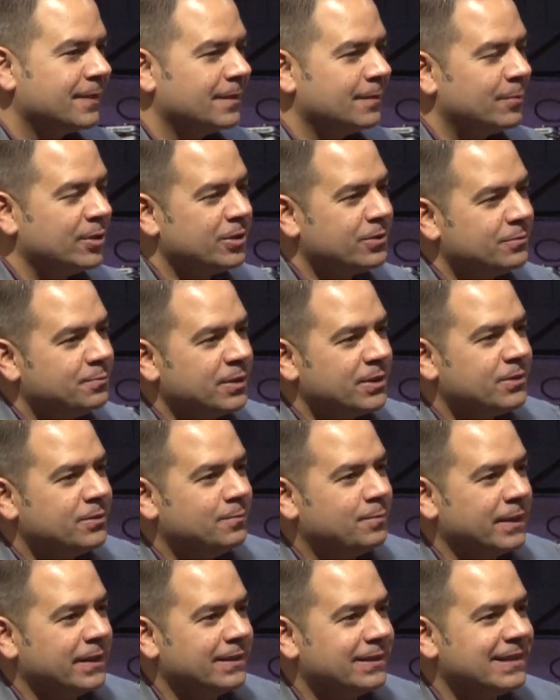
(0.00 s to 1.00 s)
But, but,
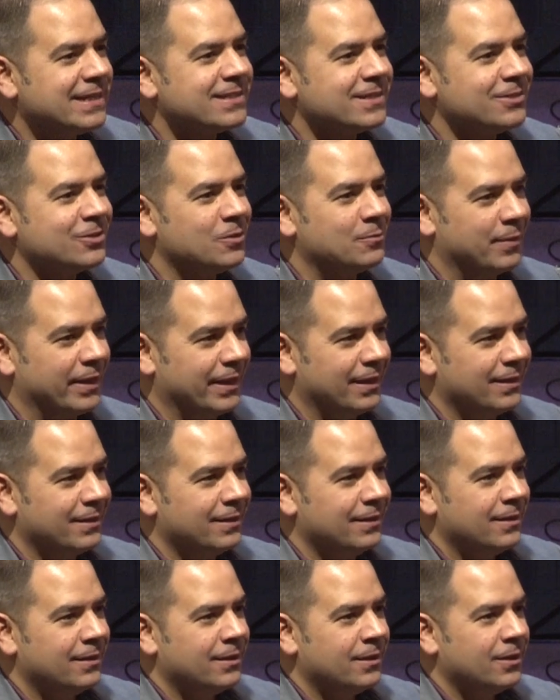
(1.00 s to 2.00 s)
but listen to me.
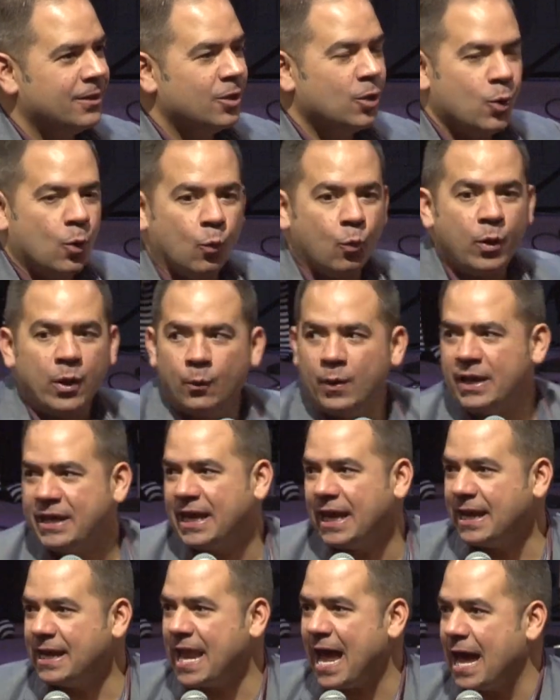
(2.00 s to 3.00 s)
We, we
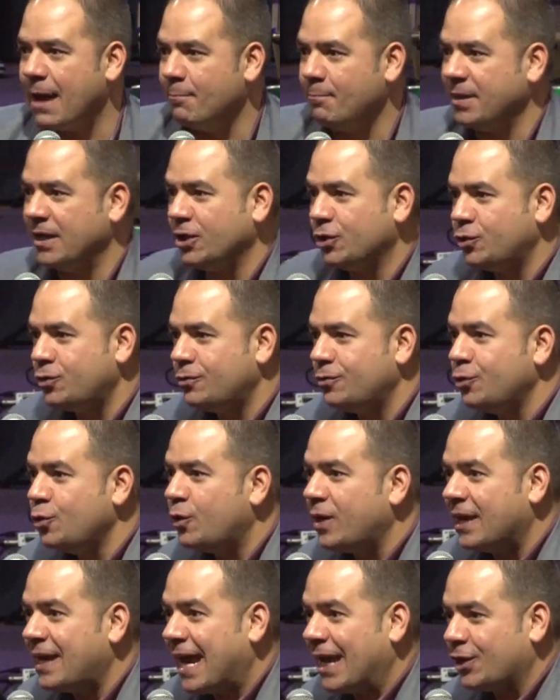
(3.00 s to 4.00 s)
cannot be you
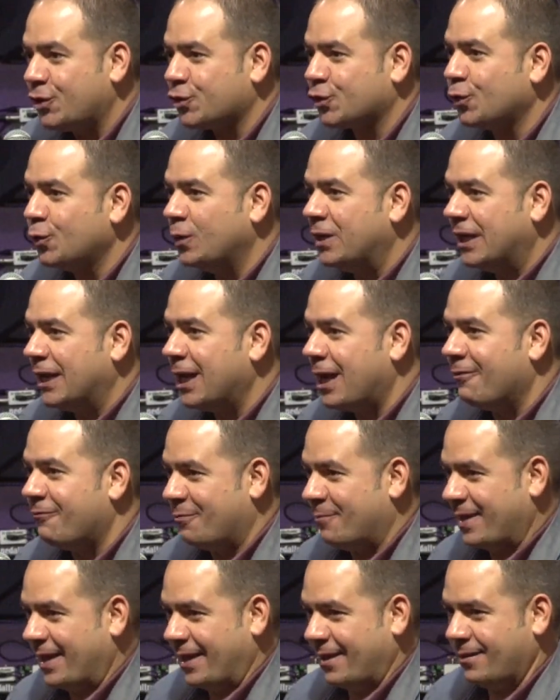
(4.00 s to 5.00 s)
cannot truly love
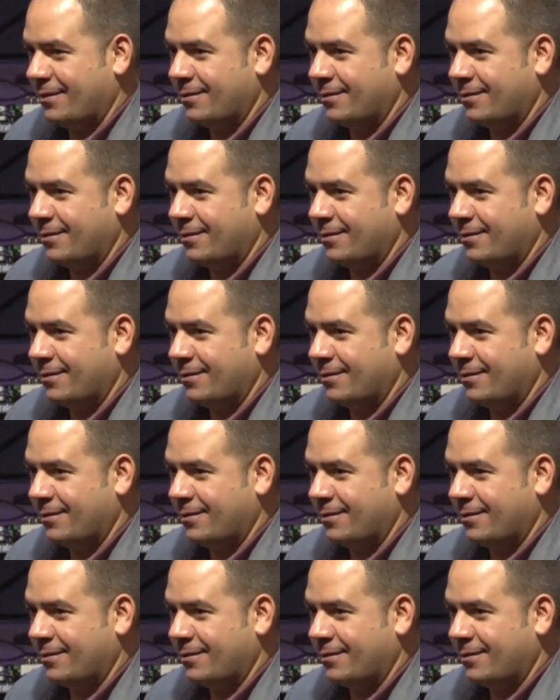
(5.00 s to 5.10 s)
me